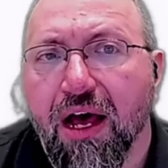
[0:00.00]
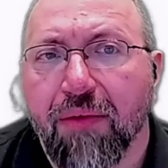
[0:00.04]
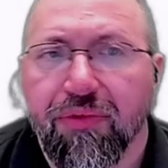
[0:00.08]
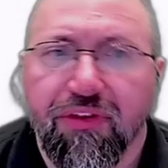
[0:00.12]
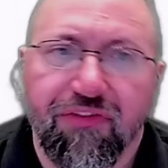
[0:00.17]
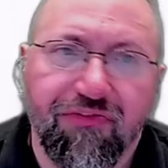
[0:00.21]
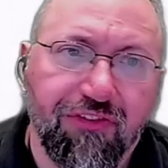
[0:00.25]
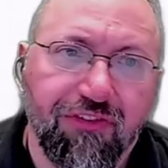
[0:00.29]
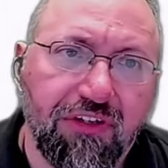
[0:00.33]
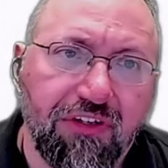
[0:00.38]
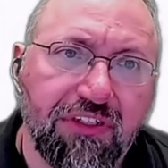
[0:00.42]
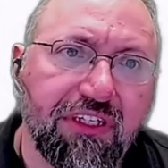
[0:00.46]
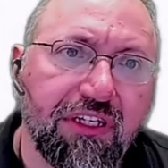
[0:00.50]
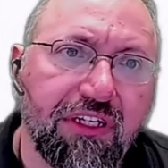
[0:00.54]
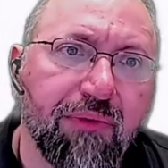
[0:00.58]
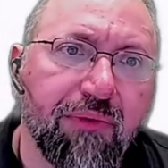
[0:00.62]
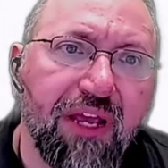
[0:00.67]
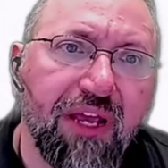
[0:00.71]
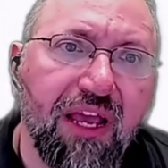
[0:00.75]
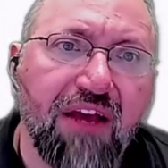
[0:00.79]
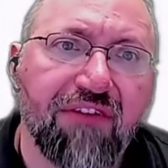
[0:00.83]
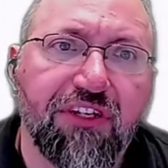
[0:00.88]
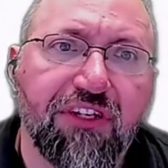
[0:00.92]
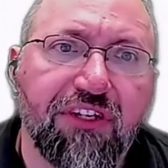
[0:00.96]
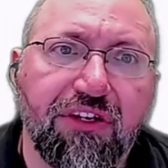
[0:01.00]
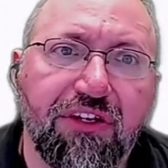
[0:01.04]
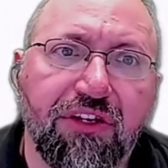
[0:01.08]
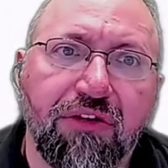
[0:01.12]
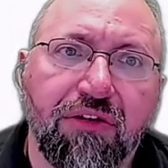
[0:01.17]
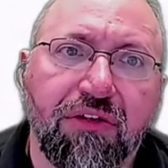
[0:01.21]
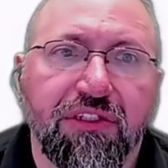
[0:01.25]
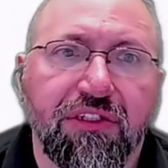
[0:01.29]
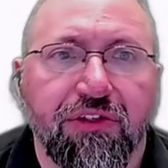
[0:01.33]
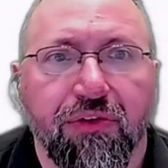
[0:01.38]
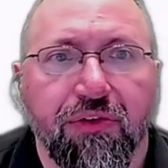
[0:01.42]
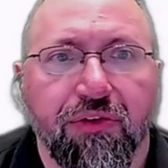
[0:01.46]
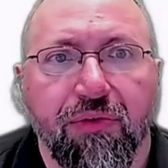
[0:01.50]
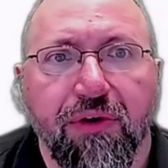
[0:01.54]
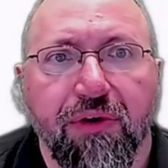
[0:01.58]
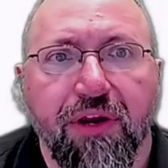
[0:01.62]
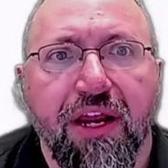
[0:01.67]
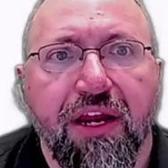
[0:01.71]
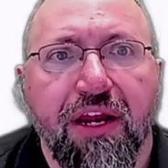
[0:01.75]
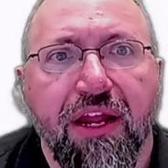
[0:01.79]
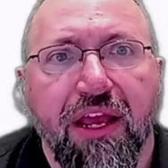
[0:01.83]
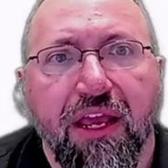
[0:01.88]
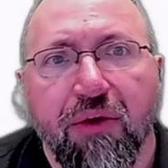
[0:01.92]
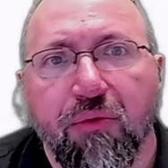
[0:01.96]
first thing we have to do is
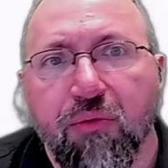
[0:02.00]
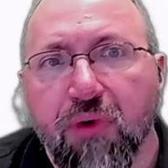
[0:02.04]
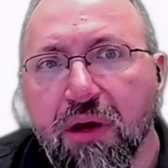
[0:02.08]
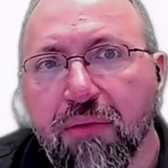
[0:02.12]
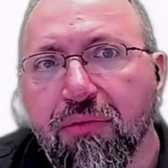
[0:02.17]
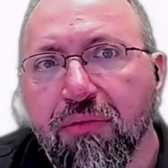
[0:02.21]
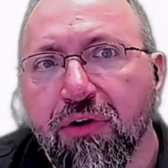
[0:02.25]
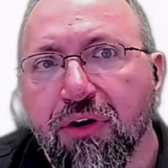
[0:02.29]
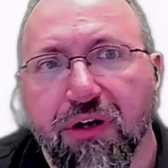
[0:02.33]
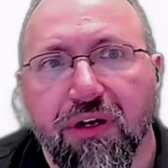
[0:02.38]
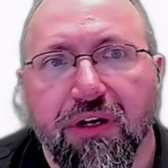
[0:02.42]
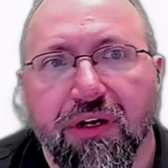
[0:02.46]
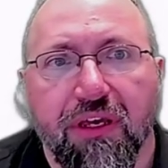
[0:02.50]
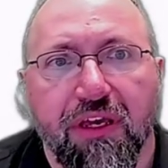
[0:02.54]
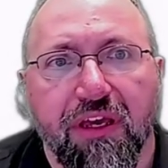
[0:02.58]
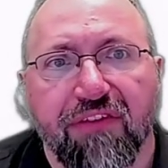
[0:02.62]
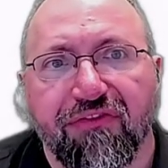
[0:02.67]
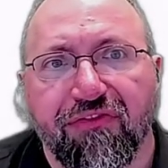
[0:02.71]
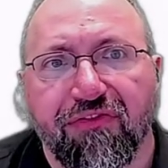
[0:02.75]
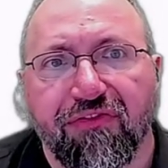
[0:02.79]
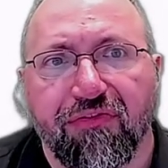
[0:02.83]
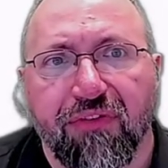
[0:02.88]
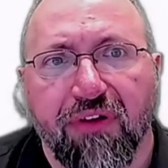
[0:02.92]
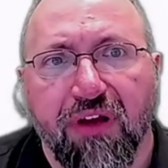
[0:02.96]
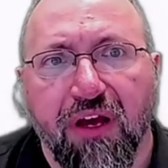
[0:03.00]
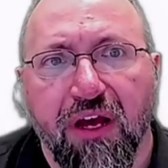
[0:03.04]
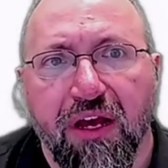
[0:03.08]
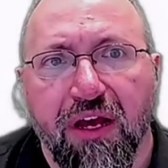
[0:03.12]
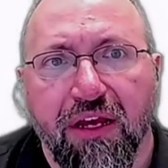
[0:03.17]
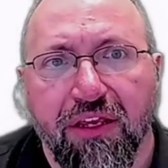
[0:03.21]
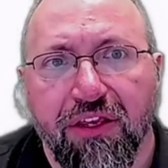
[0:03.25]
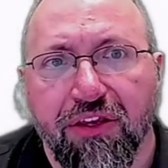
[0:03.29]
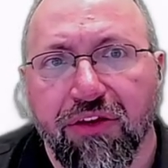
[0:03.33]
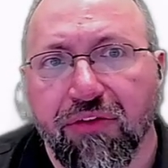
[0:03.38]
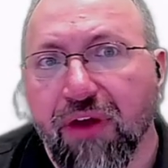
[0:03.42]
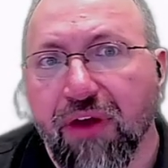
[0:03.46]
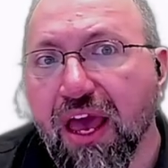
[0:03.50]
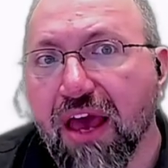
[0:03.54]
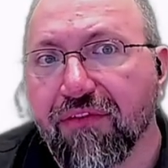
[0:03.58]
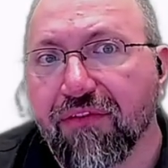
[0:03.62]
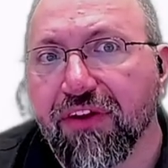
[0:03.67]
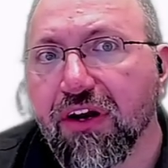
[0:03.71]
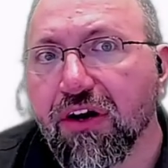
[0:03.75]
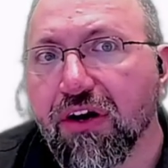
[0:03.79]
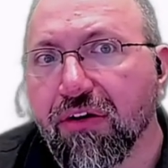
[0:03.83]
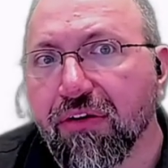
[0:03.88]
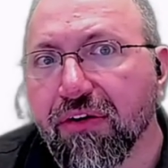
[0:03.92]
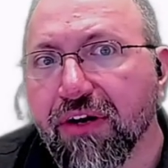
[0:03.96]
create a webhook if you haven't
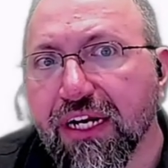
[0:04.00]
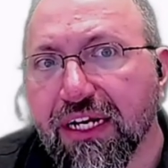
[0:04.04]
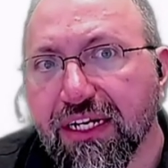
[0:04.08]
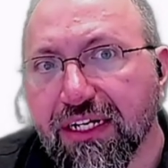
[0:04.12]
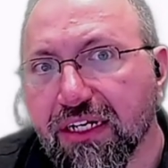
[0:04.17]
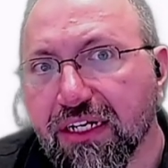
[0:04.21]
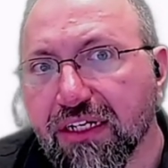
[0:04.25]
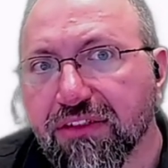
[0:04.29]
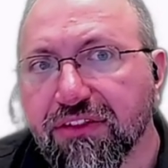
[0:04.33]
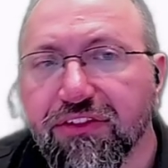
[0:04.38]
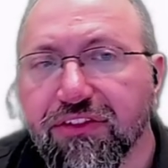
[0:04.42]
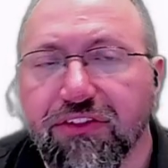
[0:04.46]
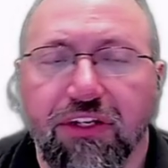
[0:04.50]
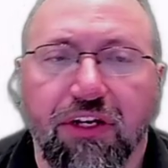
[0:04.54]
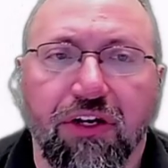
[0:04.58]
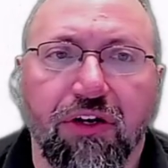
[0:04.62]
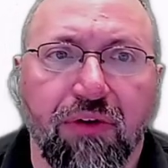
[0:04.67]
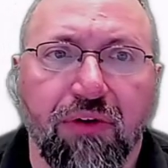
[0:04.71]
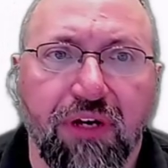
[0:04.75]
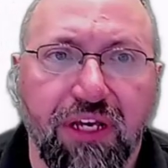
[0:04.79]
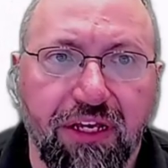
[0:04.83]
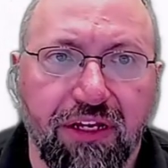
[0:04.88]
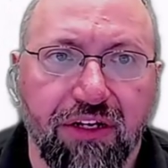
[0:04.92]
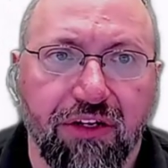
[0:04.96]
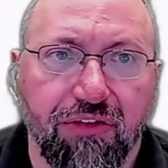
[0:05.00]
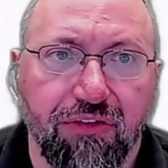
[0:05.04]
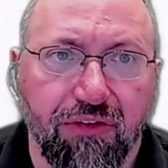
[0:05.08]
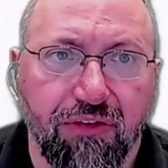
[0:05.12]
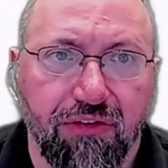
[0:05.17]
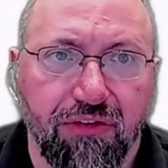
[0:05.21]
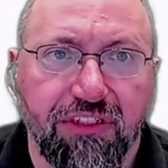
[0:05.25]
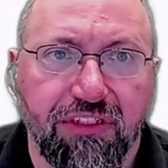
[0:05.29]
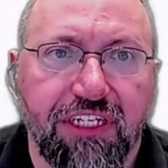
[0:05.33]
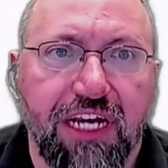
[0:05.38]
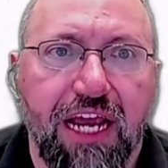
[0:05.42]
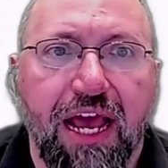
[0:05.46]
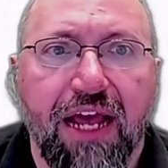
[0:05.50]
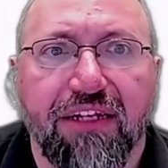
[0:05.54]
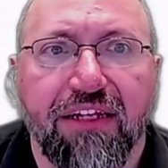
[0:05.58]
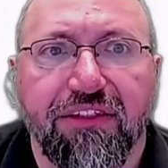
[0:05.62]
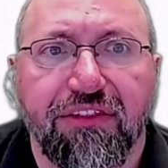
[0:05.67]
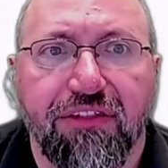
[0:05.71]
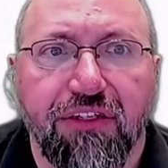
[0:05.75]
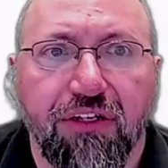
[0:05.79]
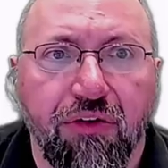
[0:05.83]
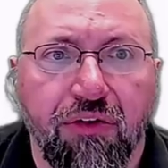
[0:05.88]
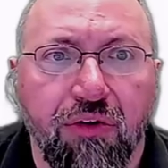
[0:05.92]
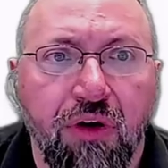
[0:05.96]
already done so in Google Chat.
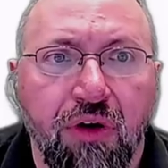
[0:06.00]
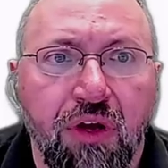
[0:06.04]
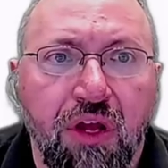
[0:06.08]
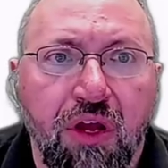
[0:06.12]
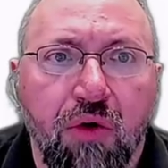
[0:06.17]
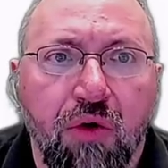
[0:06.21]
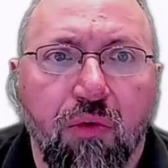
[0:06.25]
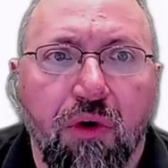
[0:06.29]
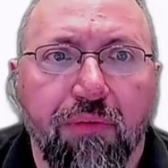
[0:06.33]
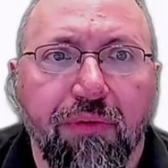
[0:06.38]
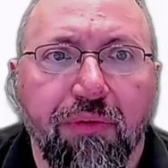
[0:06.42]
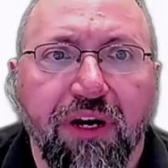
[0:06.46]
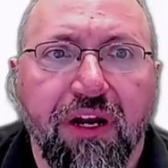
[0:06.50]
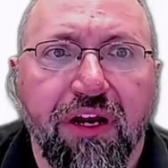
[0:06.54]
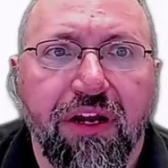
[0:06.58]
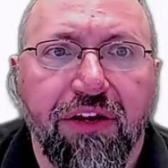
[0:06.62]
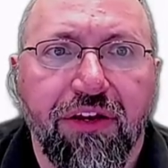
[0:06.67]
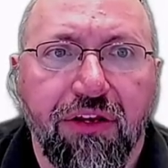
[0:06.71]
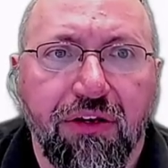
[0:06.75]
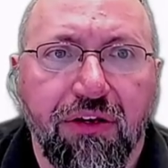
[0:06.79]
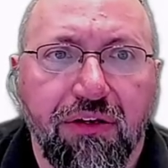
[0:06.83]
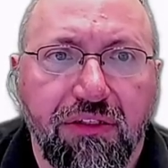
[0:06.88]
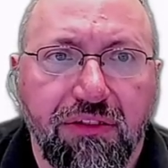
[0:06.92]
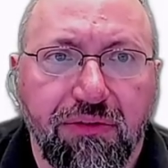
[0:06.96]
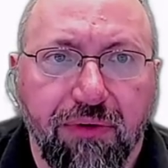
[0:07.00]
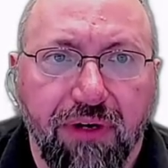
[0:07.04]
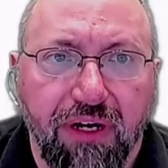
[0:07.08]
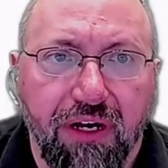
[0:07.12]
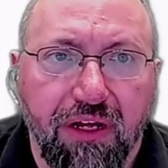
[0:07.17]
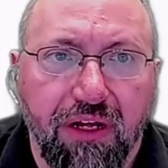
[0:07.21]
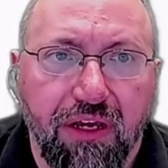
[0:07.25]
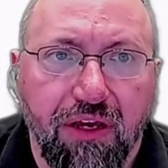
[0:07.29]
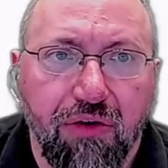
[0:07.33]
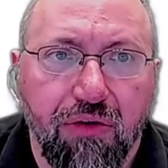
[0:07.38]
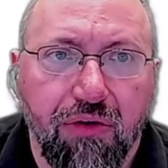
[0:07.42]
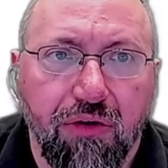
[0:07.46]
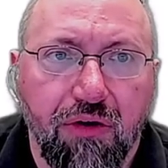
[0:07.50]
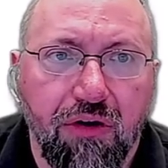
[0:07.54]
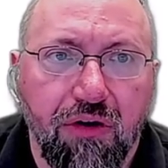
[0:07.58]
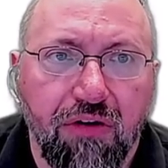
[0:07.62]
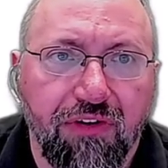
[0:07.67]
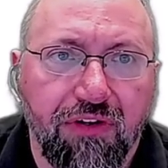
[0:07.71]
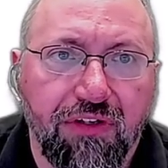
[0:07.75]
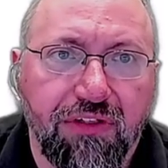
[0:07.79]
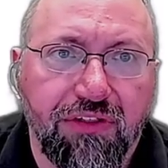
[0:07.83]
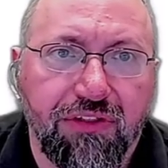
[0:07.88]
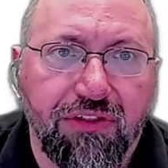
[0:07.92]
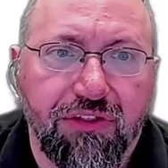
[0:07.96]
So what we're going to do is we're going to go
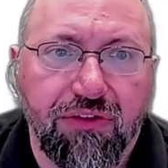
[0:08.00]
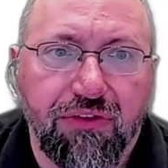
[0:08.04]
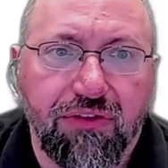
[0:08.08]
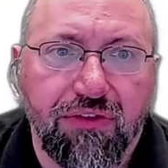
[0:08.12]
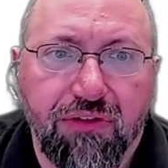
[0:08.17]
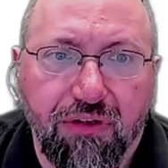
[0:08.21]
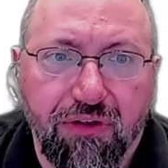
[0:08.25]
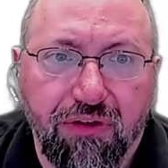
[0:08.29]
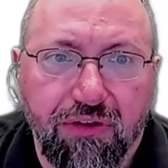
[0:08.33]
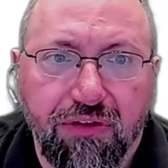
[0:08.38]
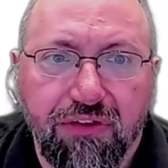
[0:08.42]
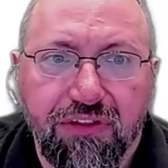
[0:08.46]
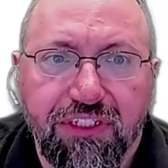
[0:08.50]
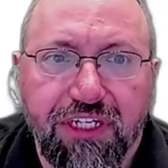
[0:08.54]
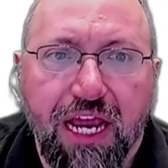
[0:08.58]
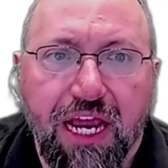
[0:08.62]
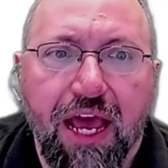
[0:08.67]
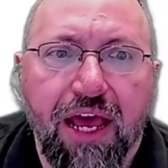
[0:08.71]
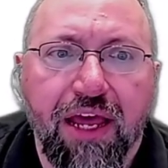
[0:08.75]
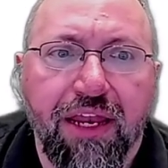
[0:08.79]
over to Google Chat,